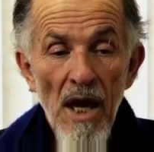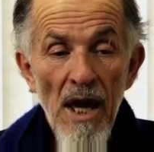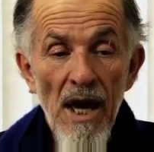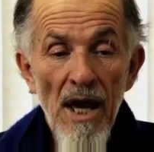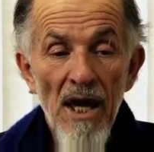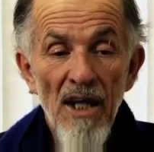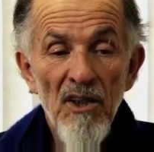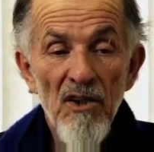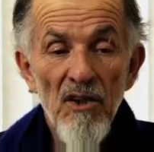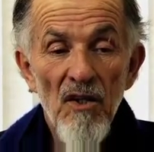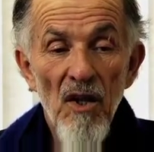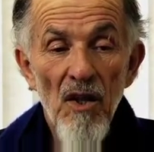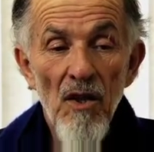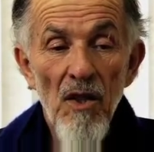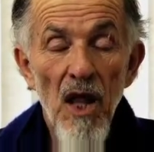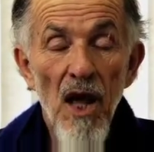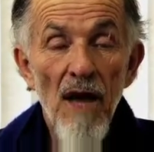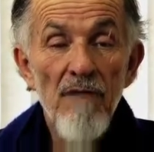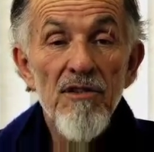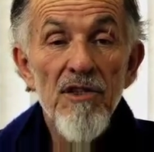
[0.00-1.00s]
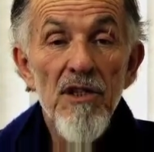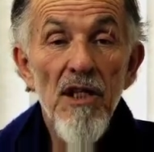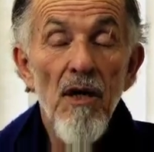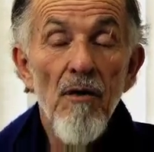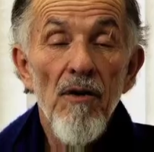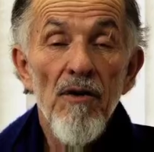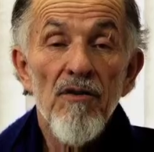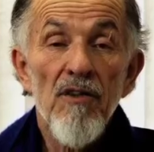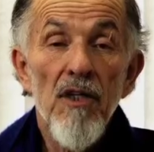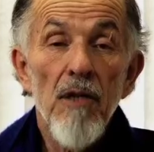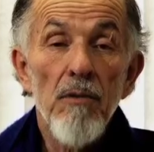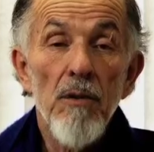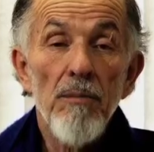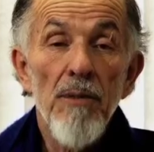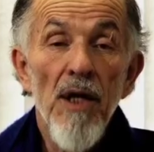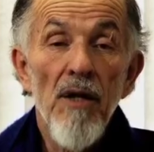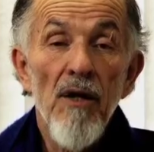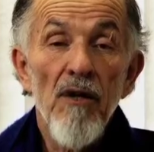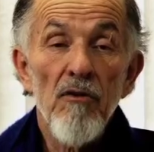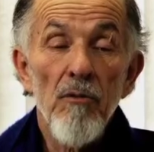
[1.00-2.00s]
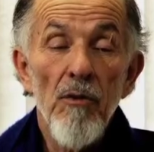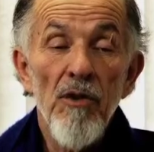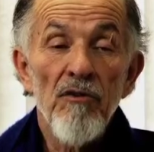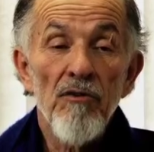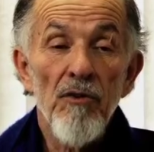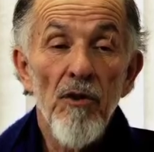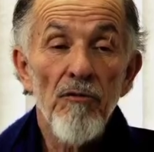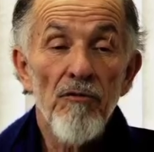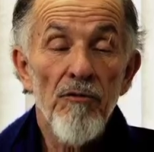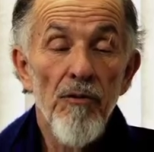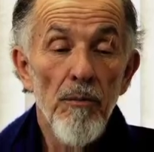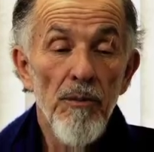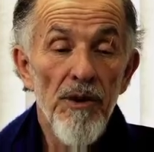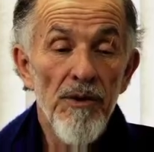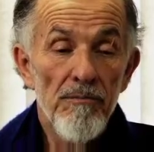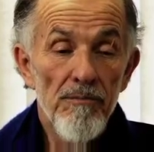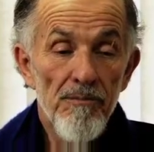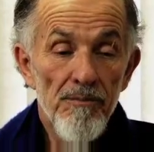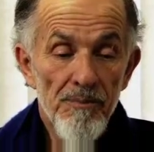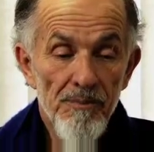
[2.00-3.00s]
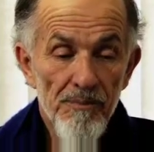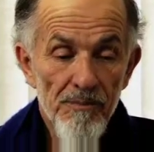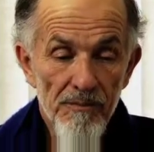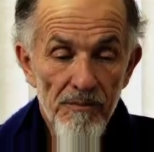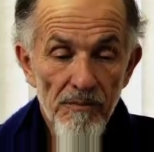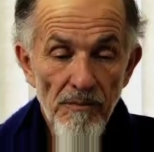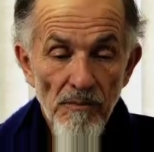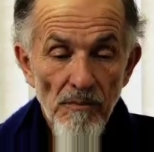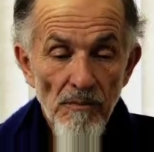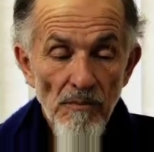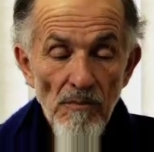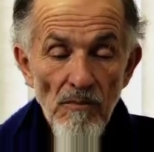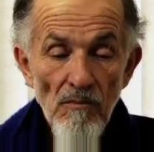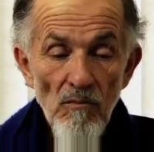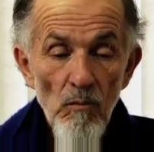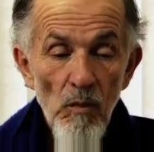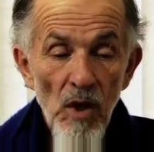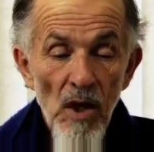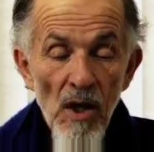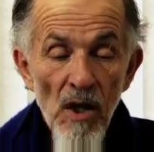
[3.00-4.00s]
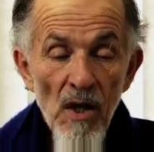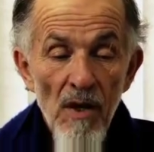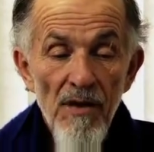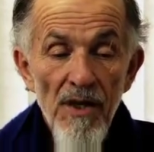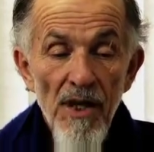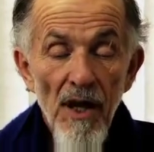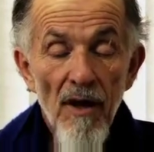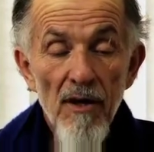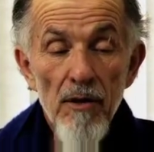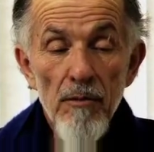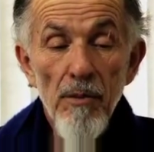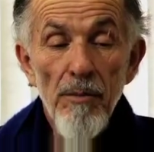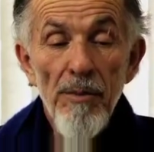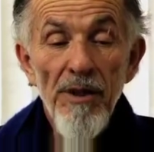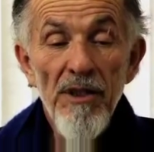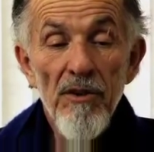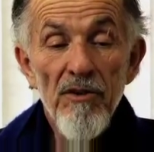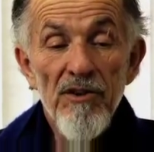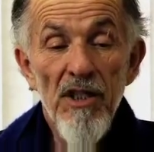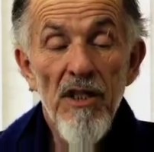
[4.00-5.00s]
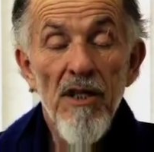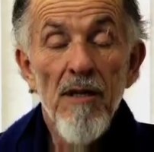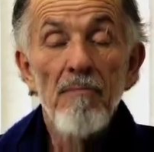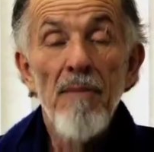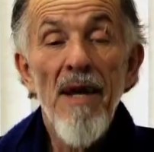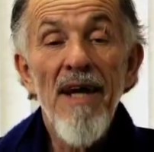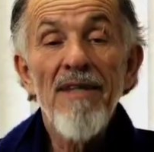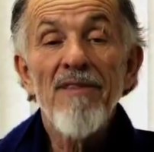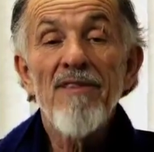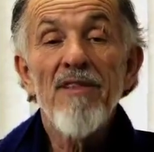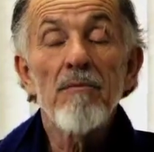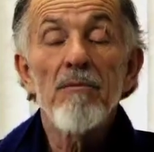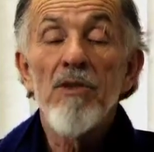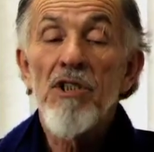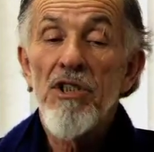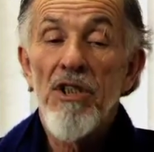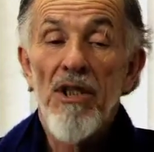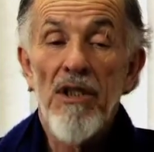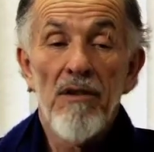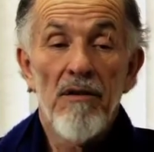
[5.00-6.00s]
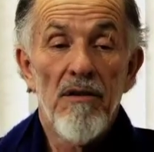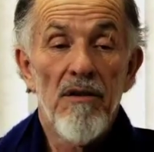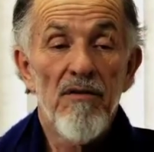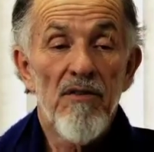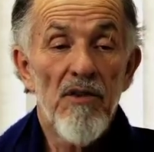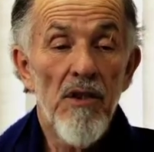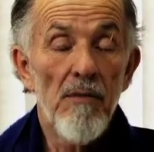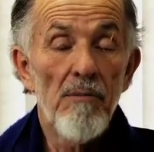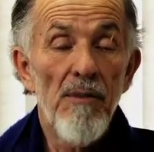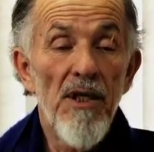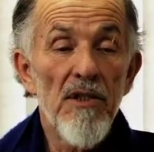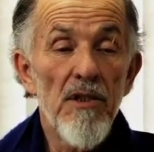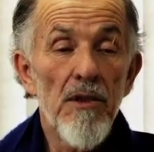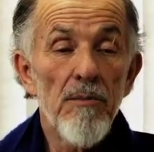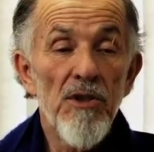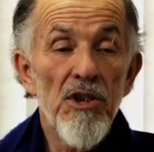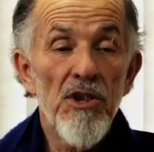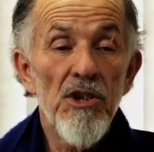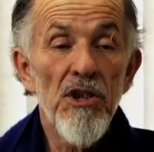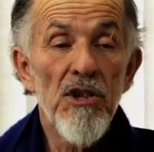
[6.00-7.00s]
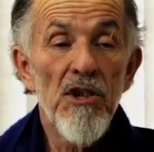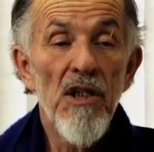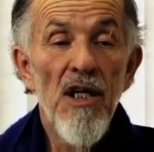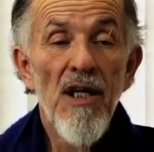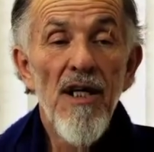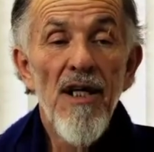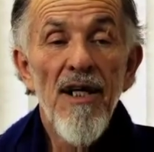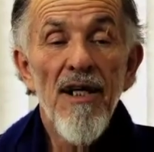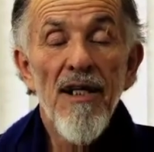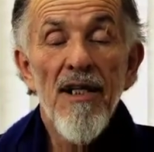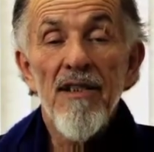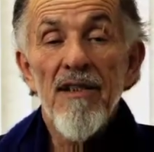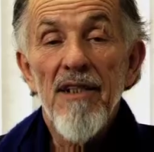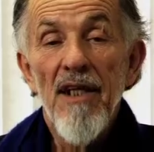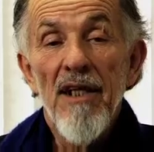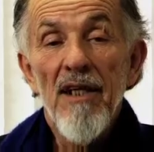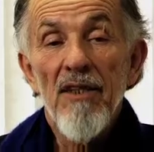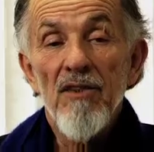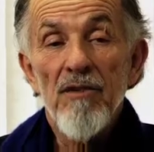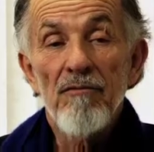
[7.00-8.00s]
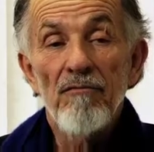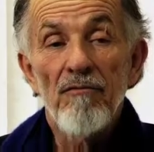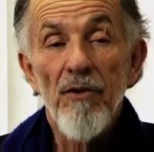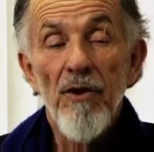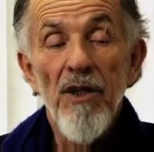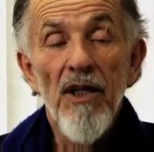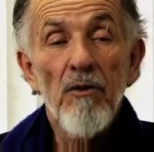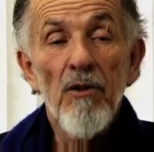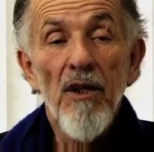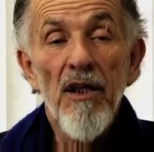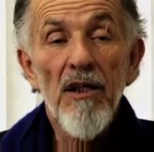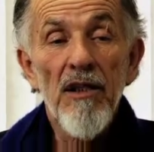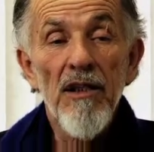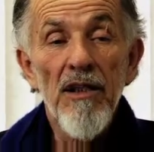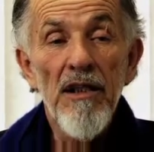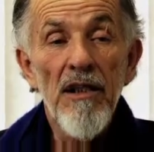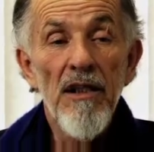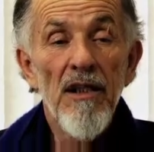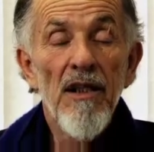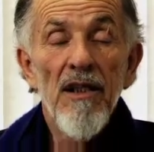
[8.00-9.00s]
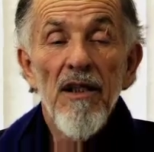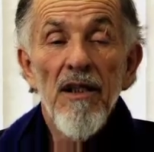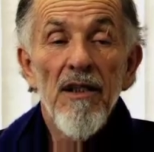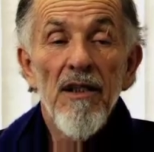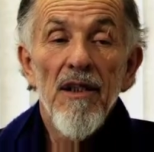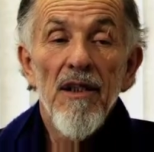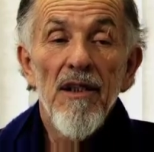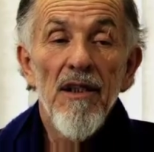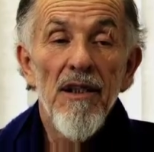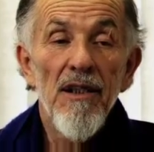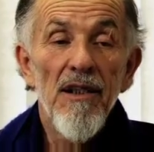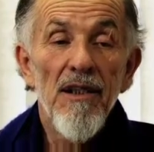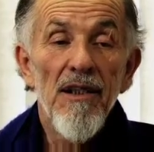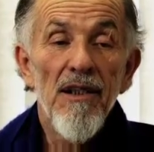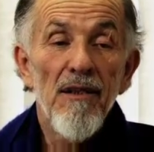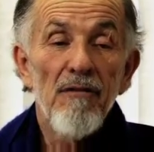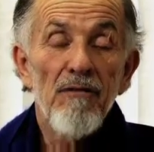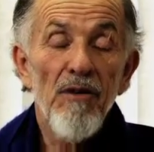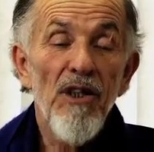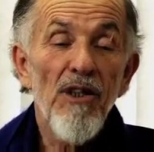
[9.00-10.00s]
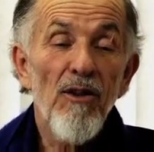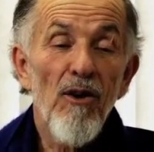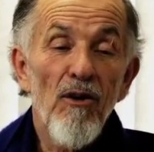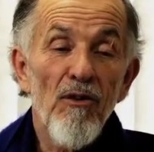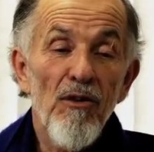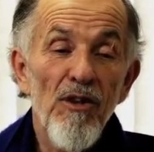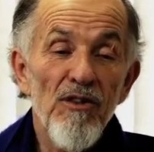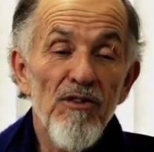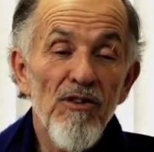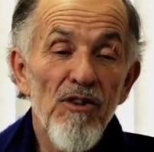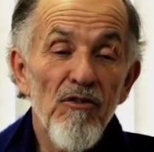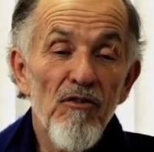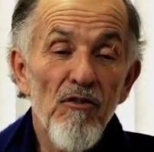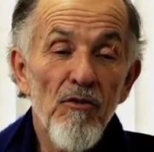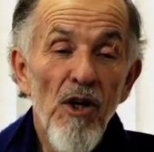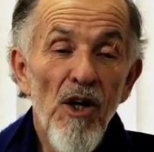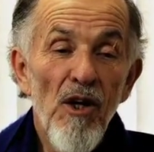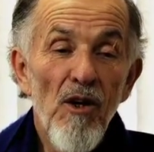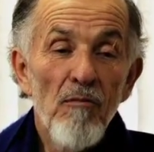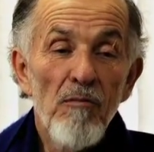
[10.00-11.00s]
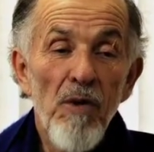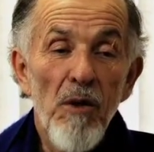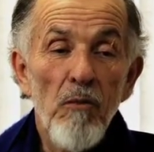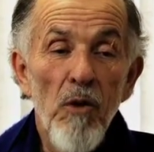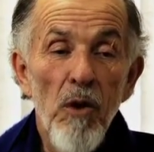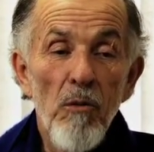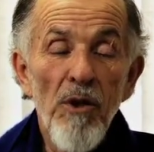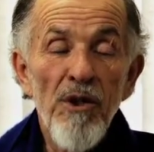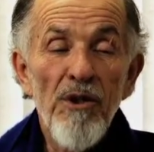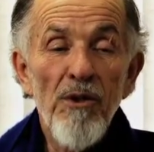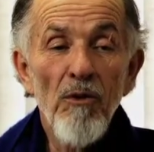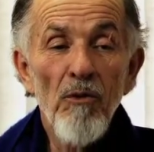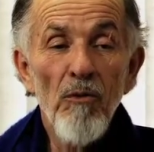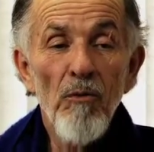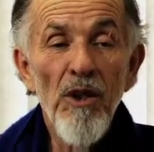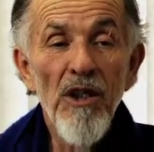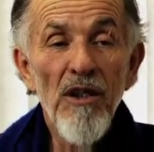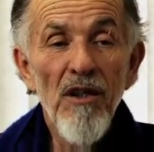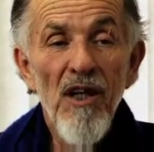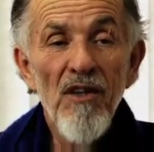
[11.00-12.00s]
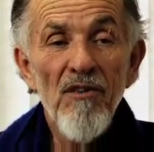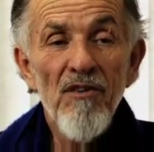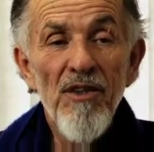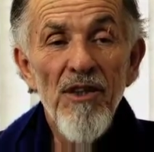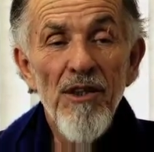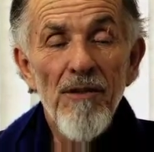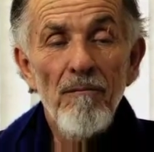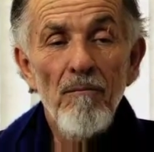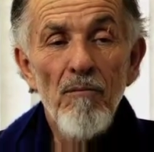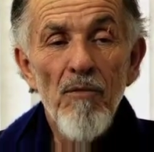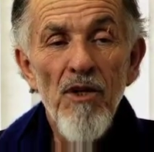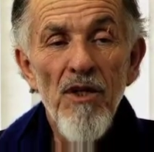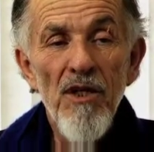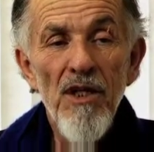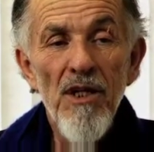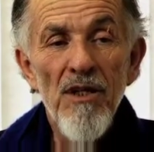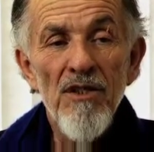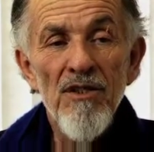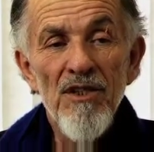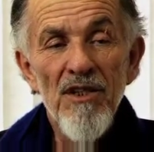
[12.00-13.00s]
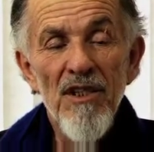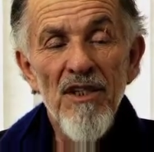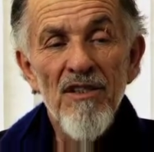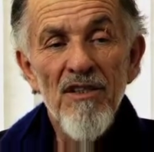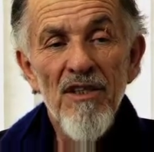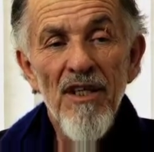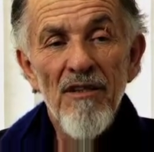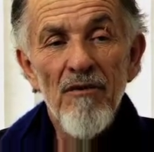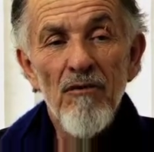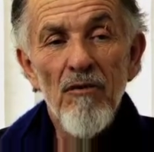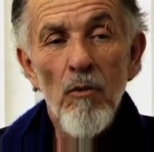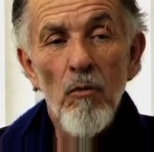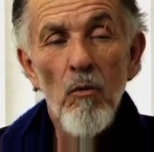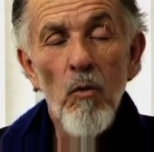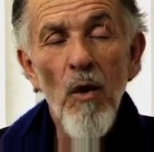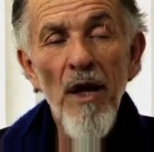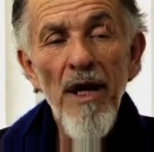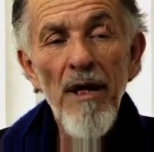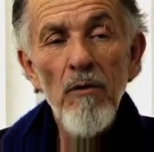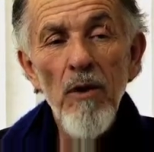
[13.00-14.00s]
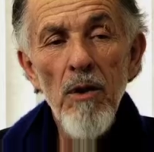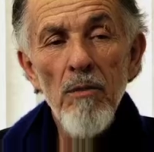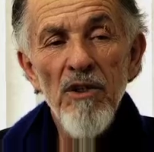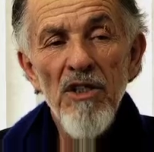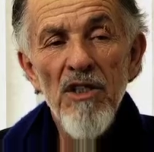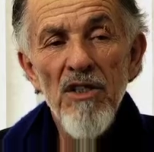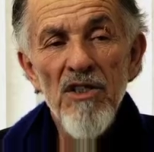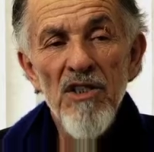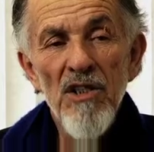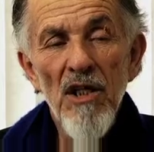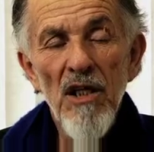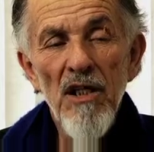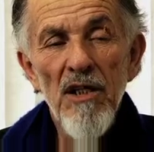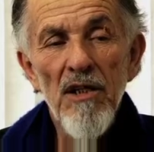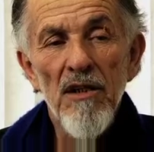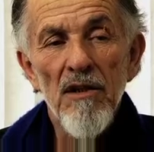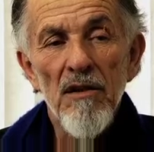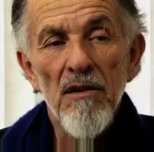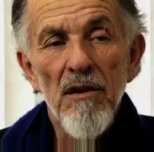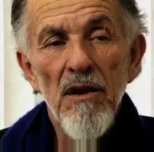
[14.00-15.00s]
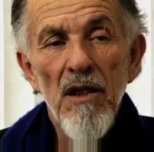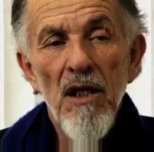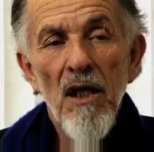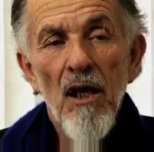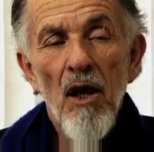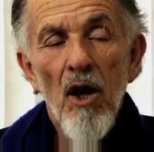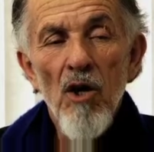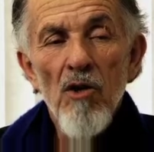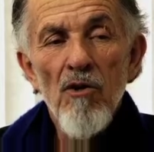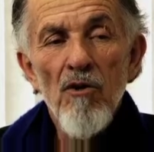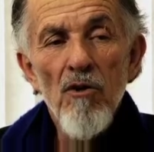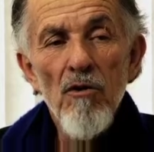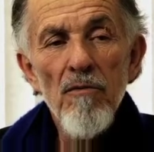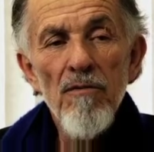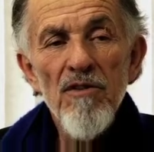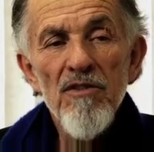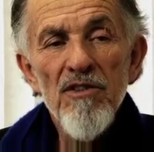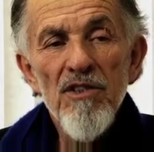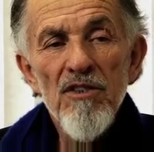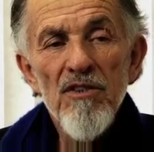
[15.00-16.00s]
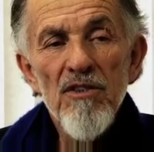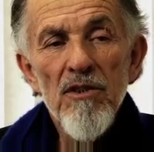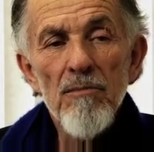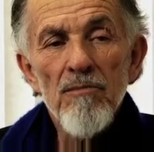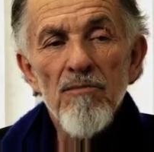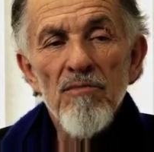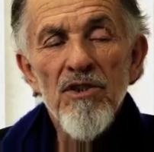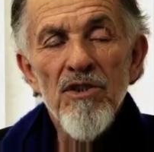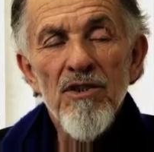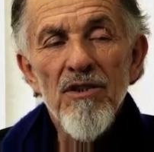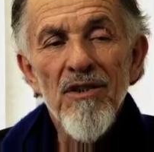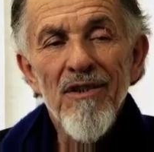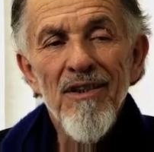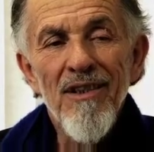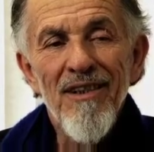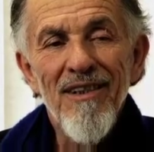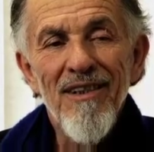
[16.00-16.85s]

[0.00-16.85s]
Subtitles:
and lifestyle that's come about as a result from it. The automobile is an amazing machine. It's an amazing machine. It can take us very quickly, very long distance. But what we don't realize is that the way we were designed, our nervous systems